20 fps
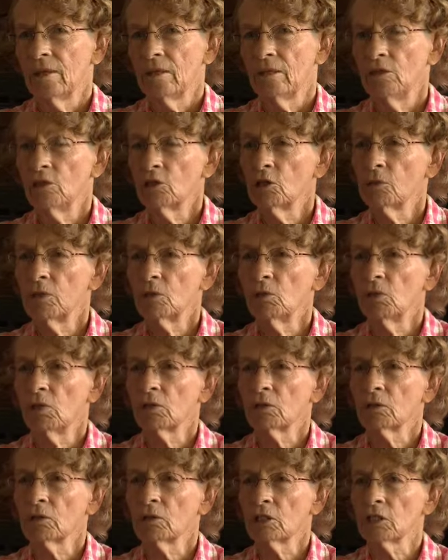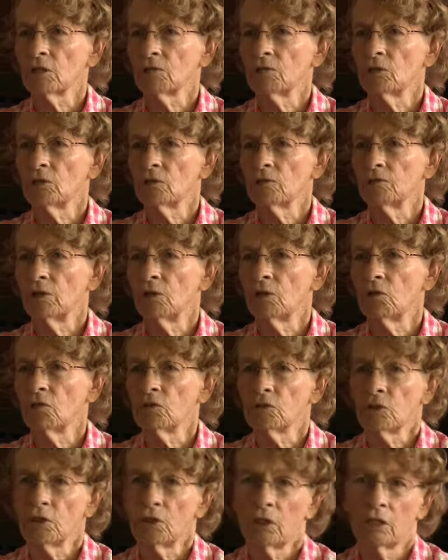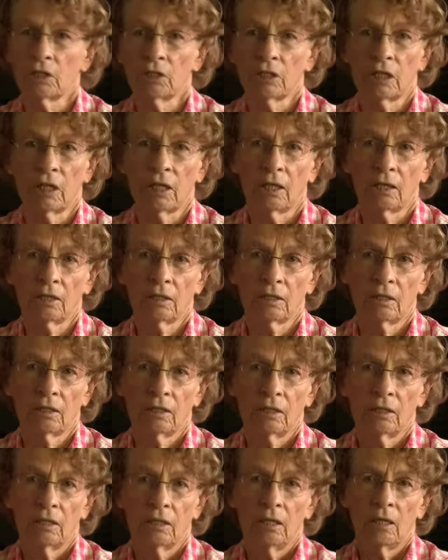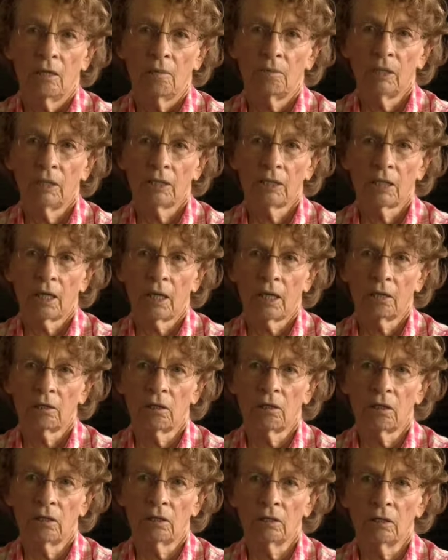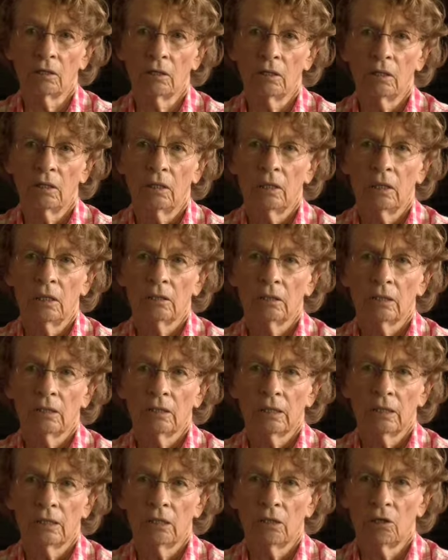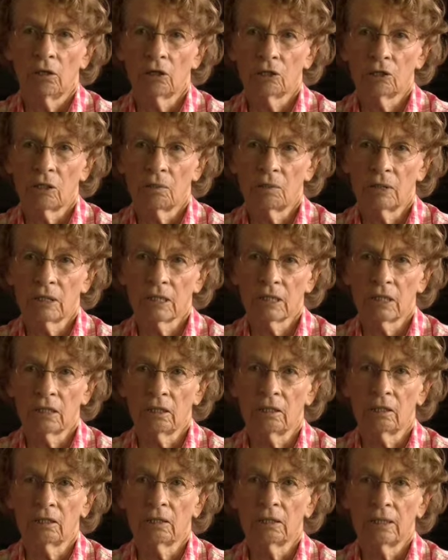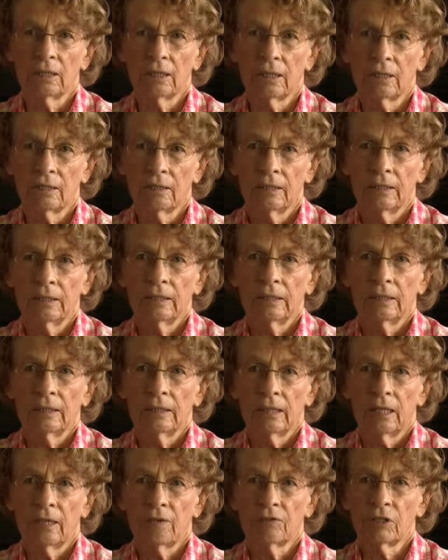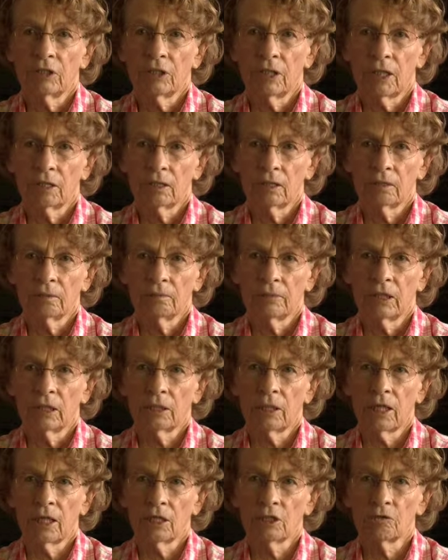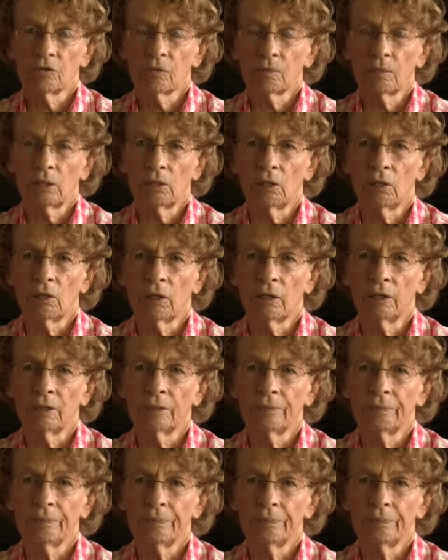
You could be walking across the floor and fall over with a heart attack. Being as I had a heart, heart trouble and still have to take medication for my heart.